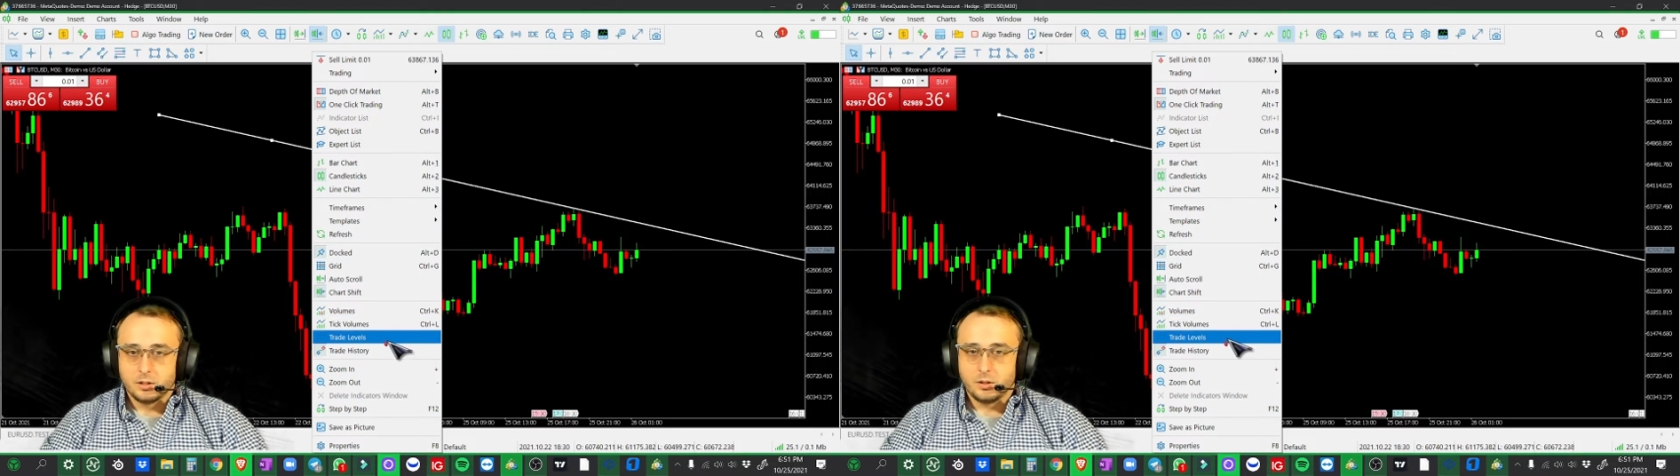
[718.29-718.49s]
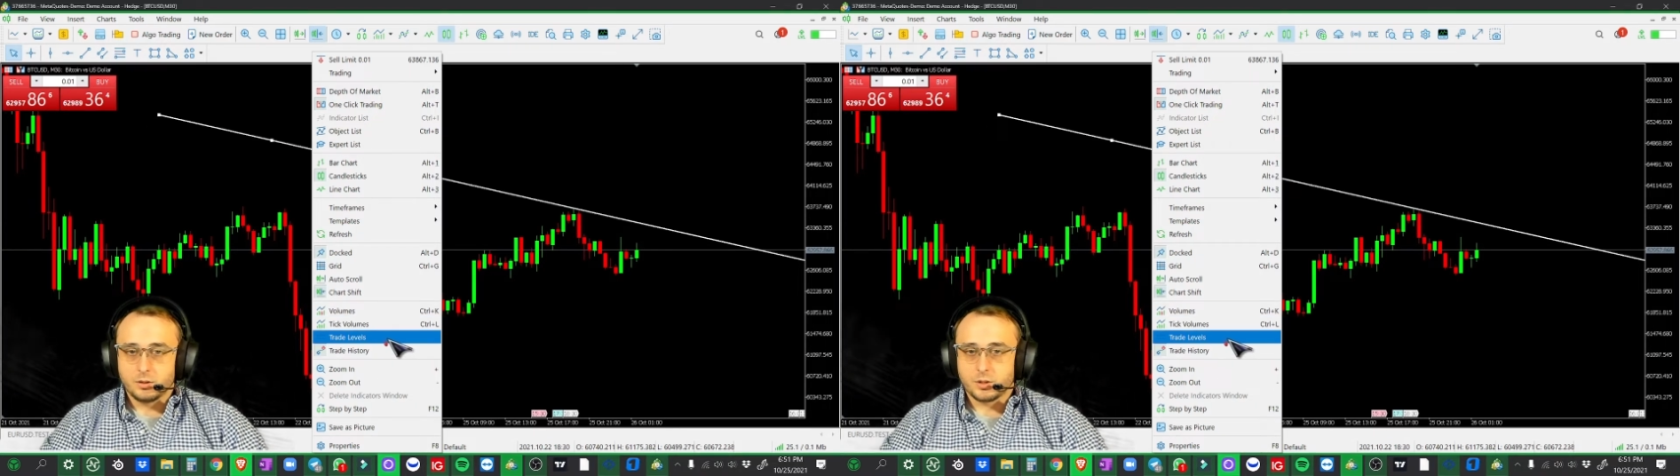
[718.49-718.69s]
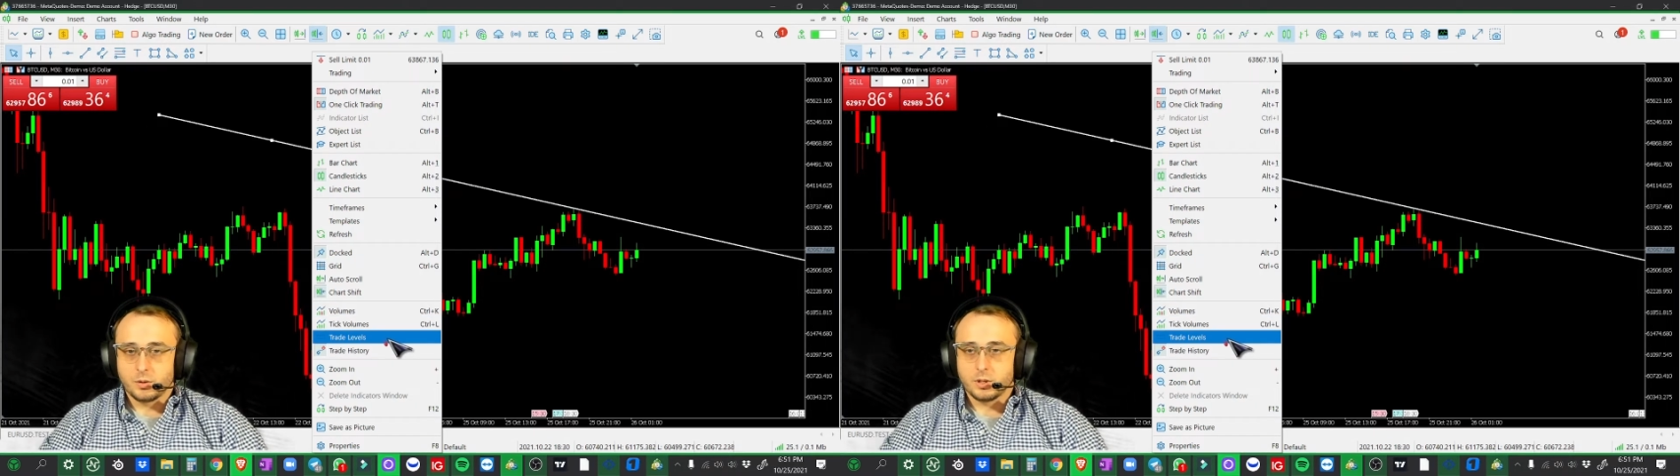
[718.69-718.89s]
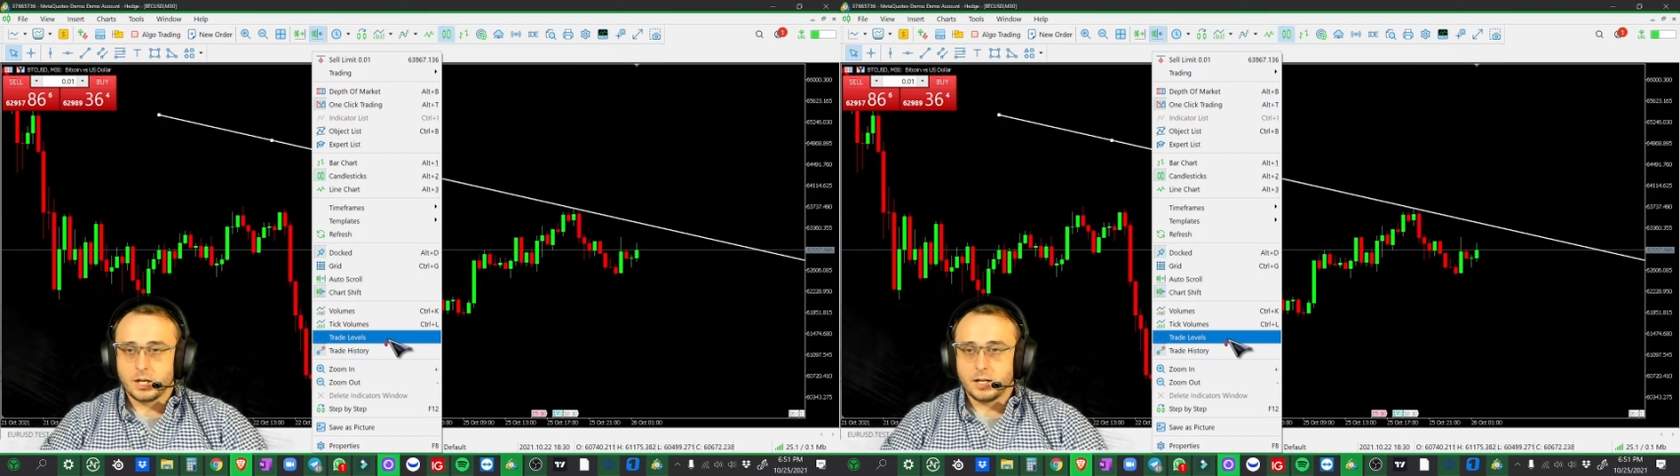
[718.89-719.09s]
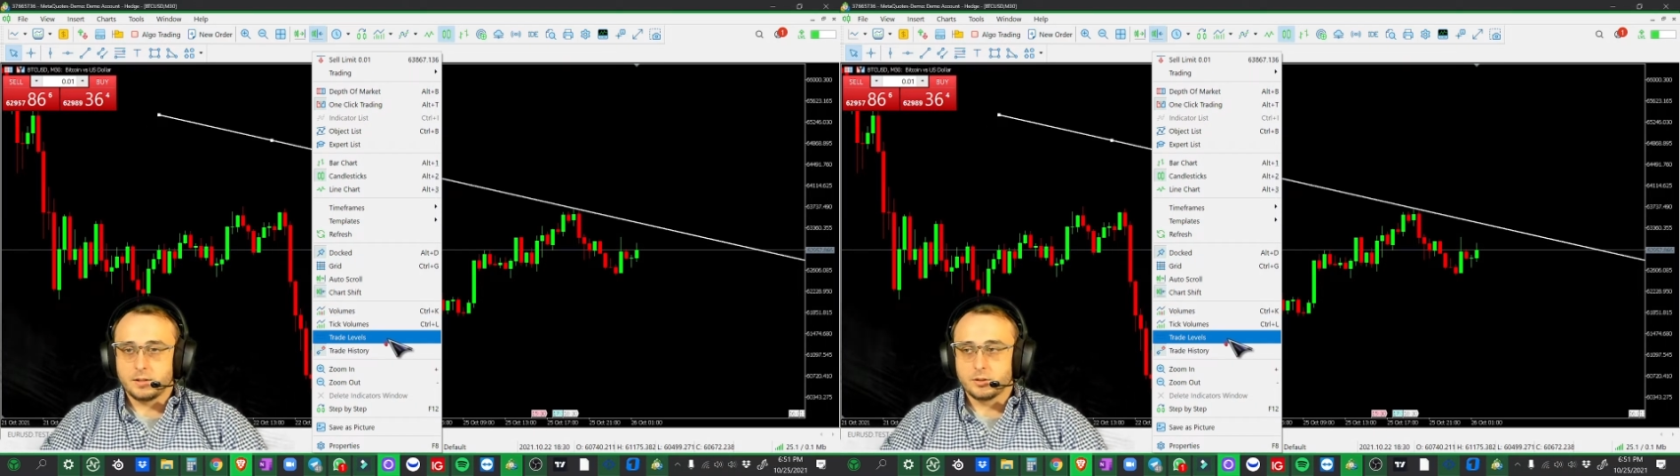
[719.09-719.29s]
You can show or
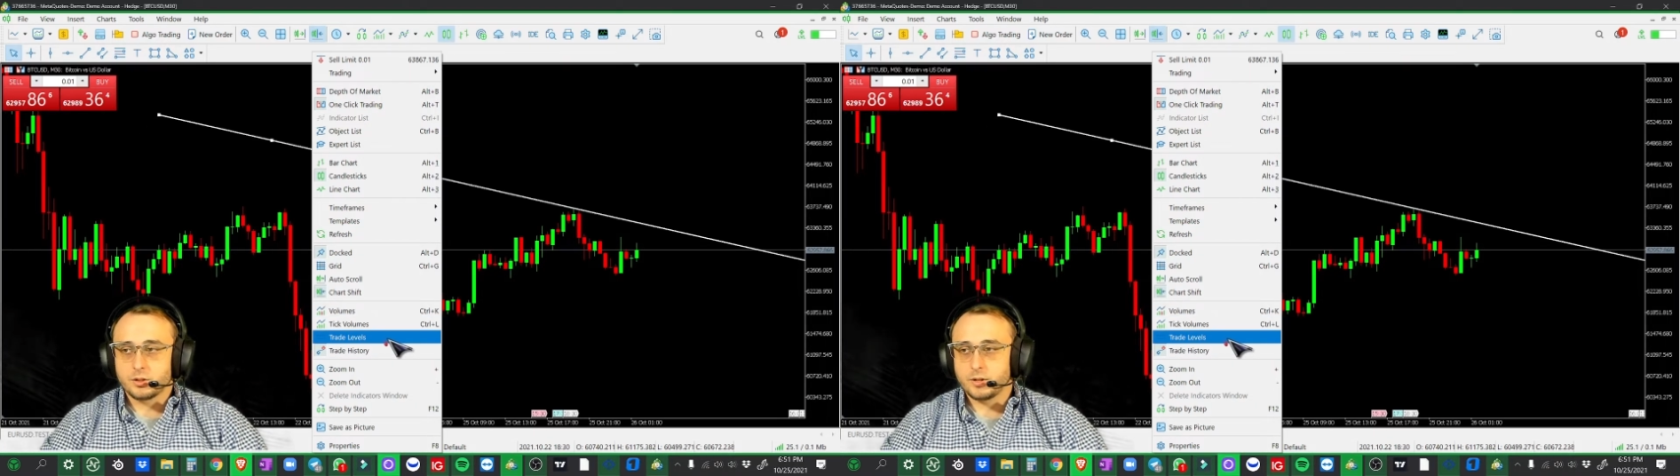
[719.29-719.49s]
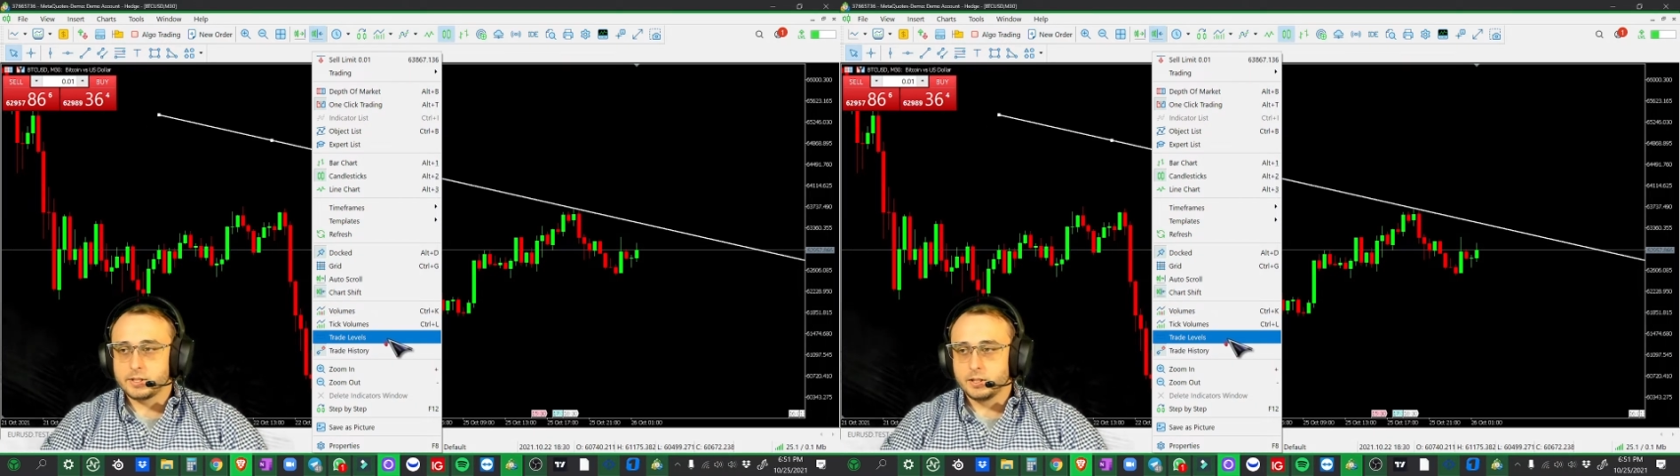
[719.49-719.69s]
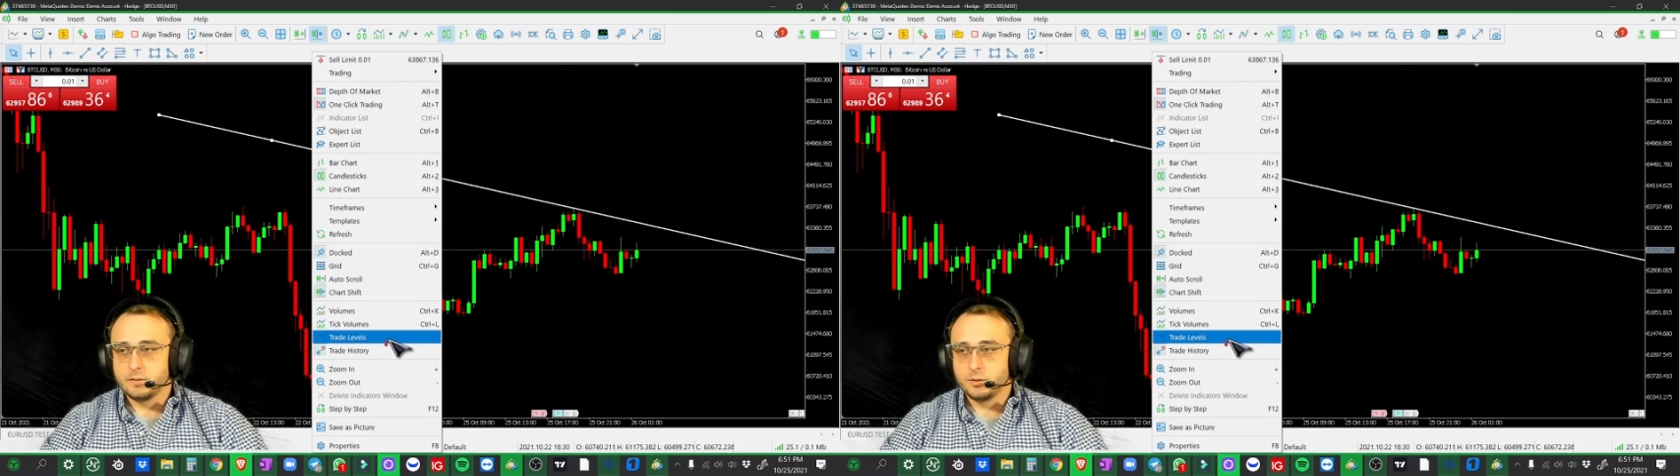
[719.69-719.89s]
hide the trade levels